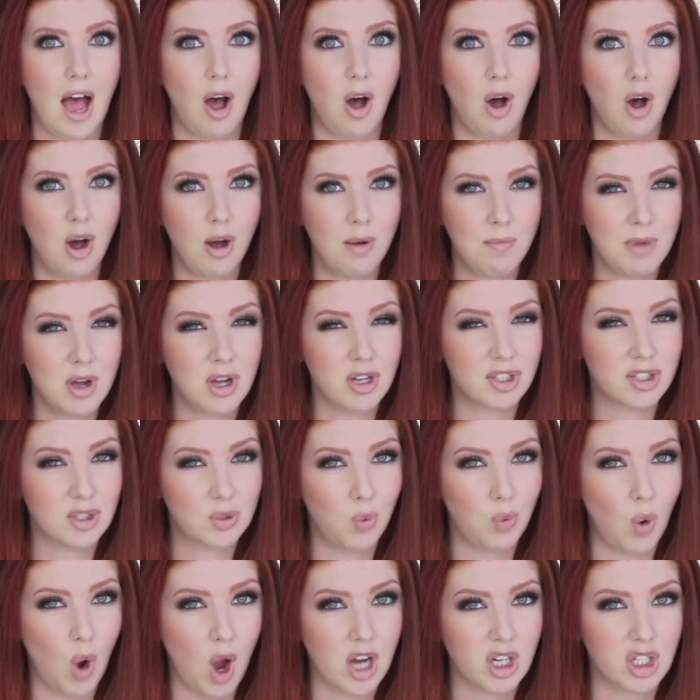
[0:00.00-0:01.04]
almost
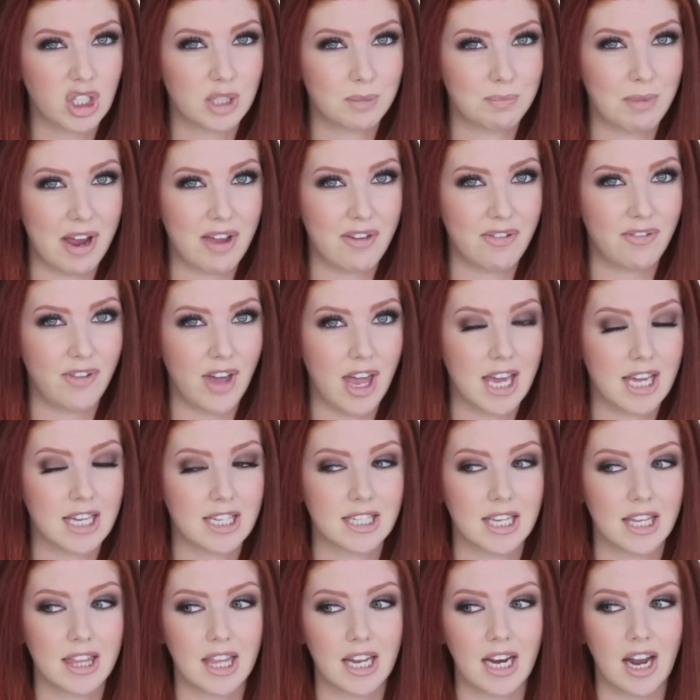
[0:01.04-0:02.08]
washed my
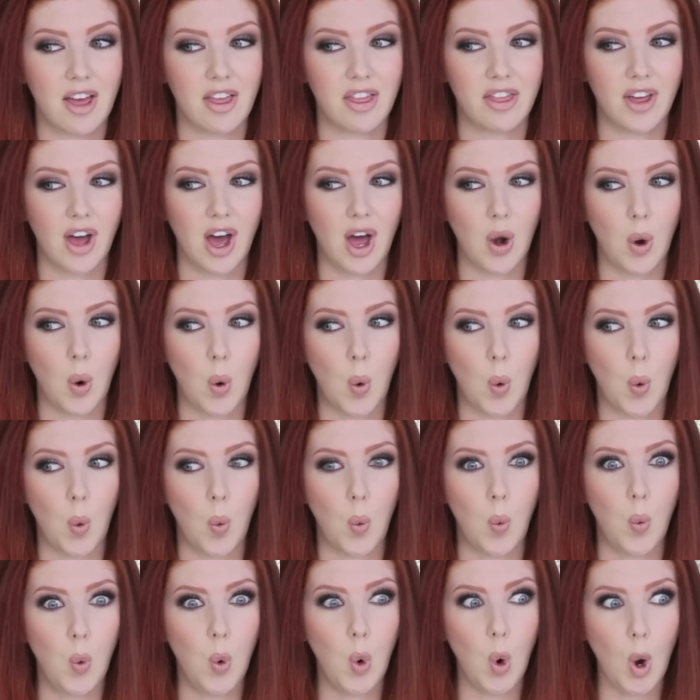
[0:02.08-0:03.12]
face, and then I thought,
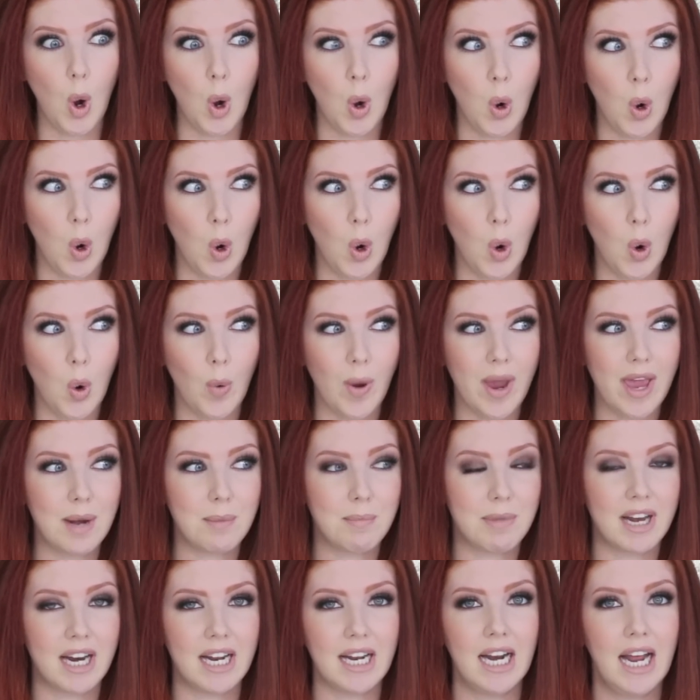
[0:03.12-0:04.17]
woohoo, wait a
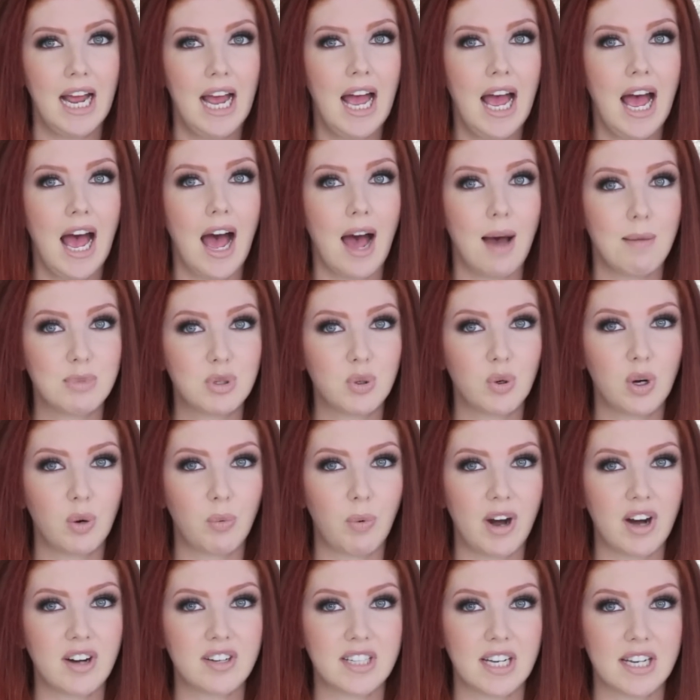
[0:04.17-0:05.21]
minute, I'm doing a
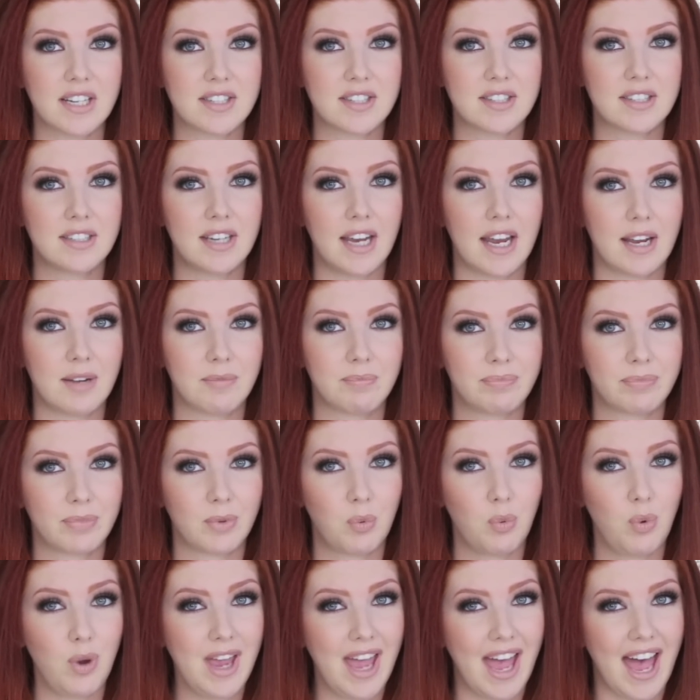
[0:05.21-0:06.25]
wear test today
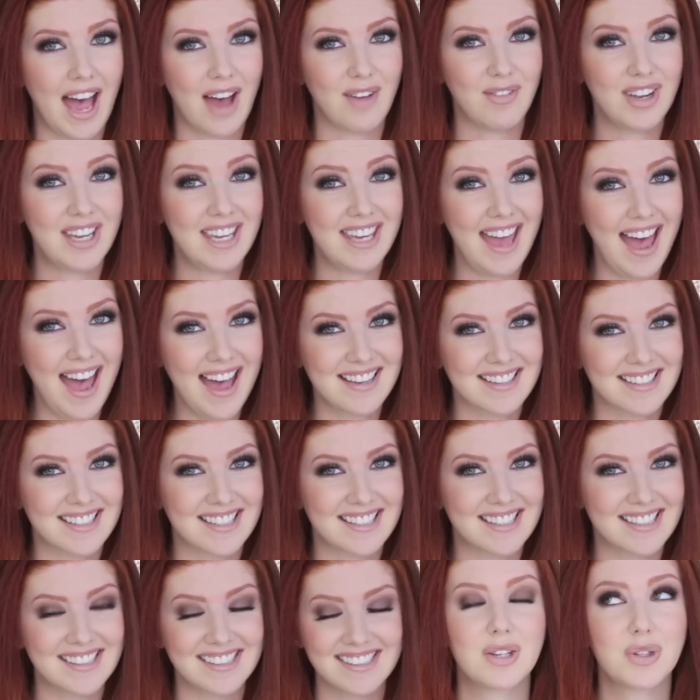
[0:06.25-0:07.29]
we have a
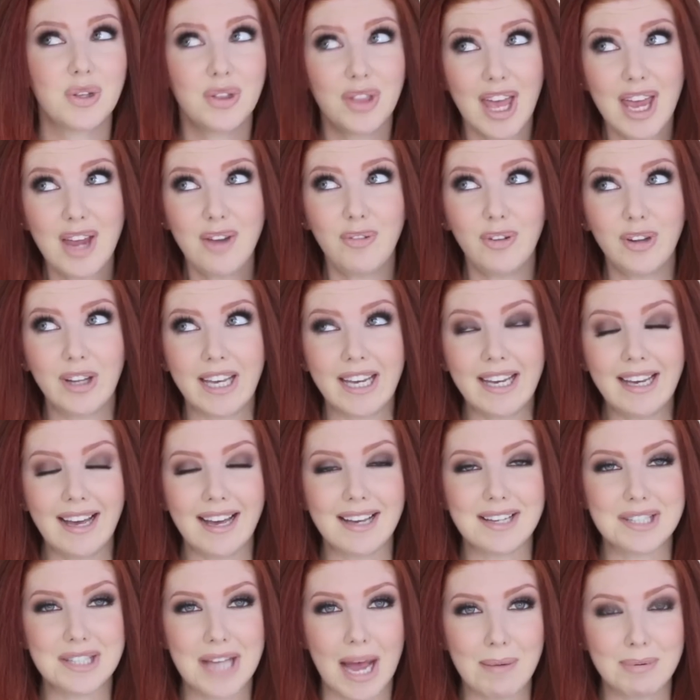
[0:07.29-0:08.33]
guest. So thankfully,
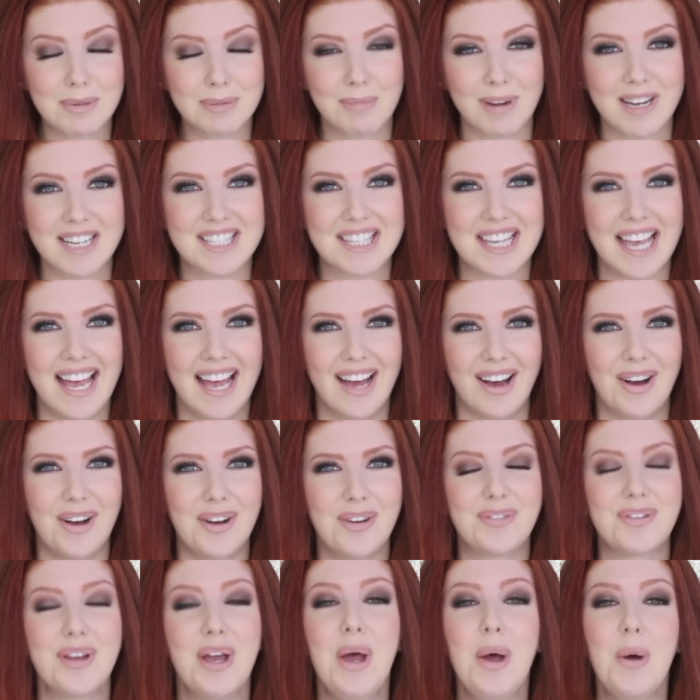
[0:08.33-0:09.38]
I stopped
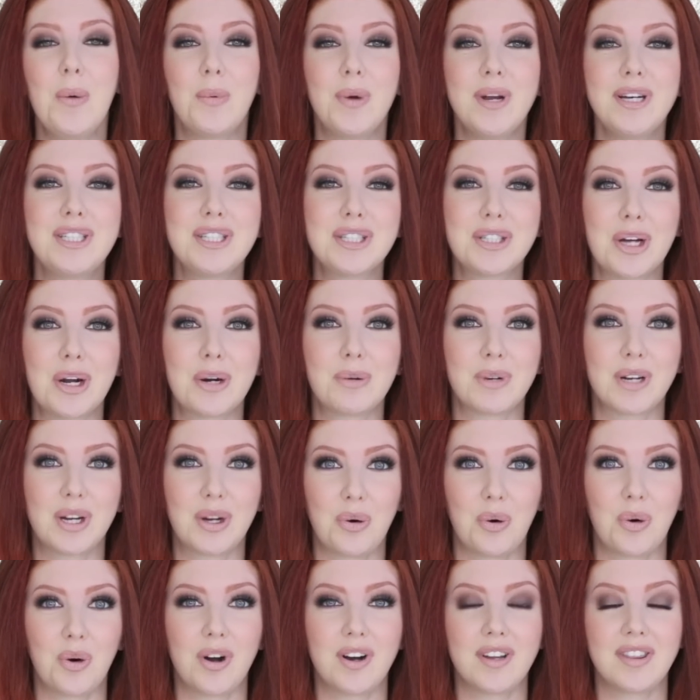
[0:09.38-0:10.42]
myself, went to go
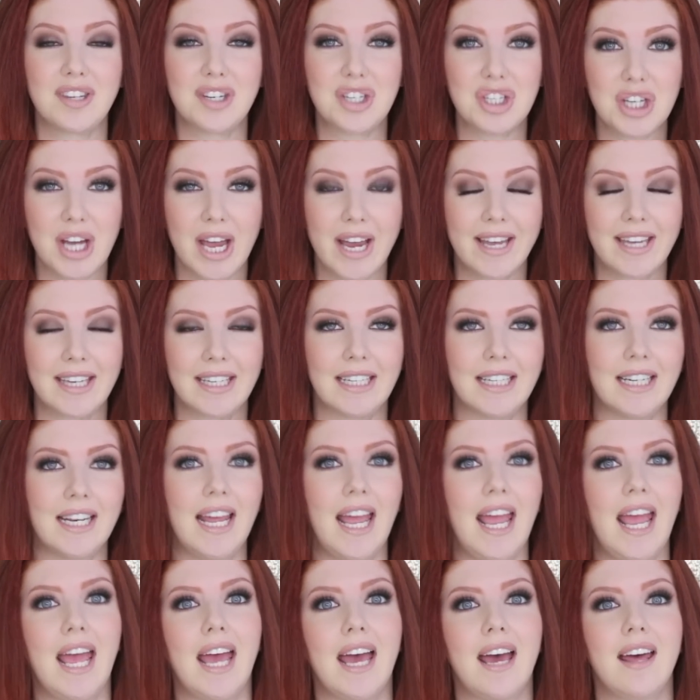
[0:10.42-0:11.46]
record the check-in,
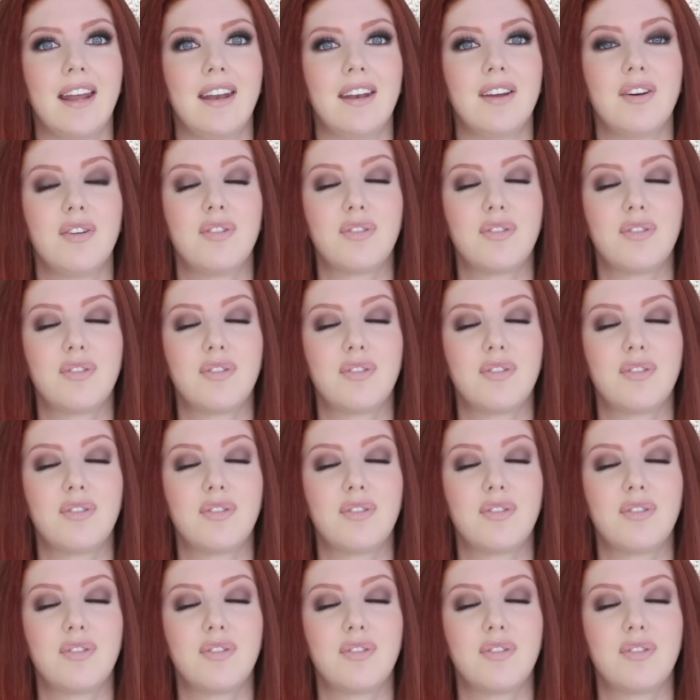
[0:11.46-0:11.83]
and